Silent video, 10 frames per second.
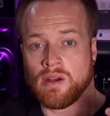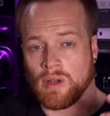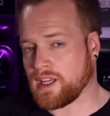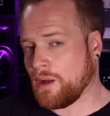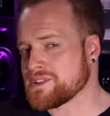Well,
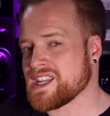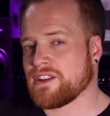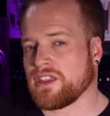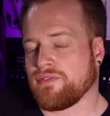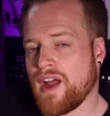it comes down
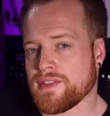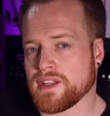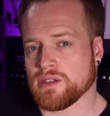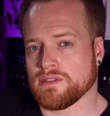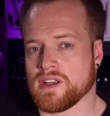to the fact that
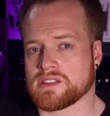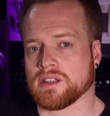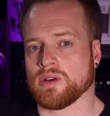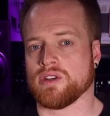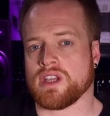
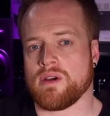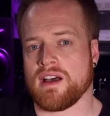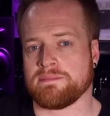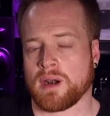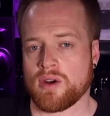Universal Audio
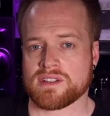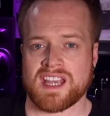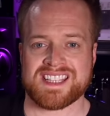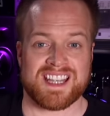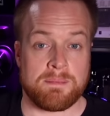have
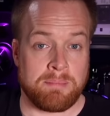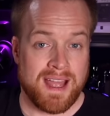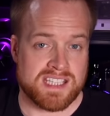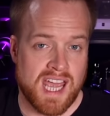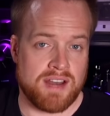prioritized a
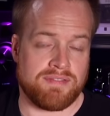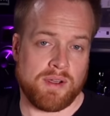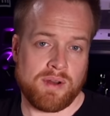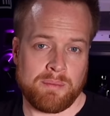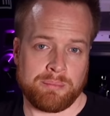better
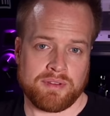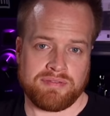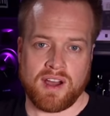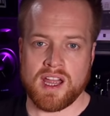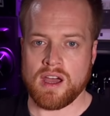headphone
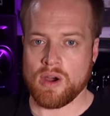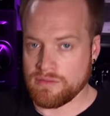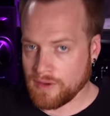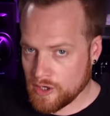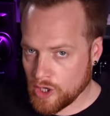amplifier
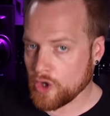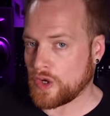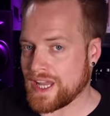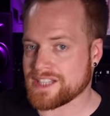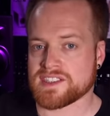over an
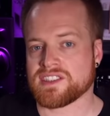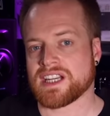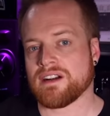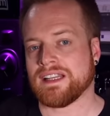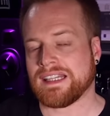
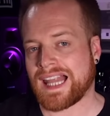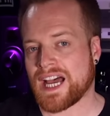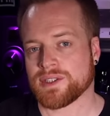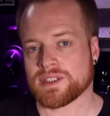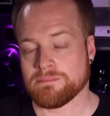unnecessarily
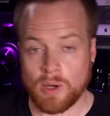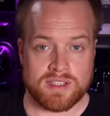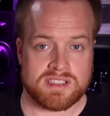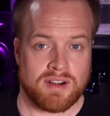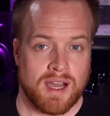loud
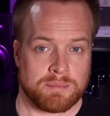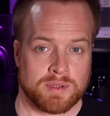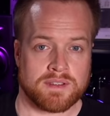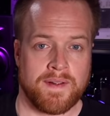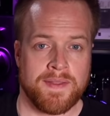monitor output.